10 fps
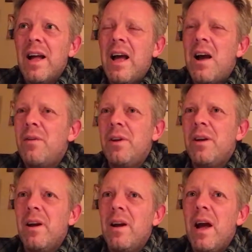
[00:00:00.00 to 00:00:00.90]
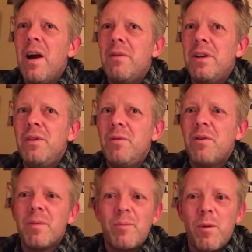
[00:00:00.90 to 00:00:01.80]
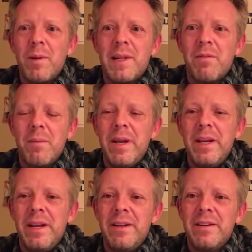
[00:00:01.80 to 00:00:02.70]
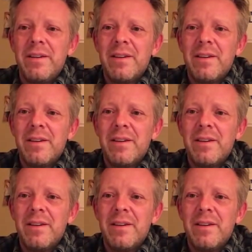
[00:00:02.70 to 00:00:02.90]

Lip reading: how did you know the purpose of a meeting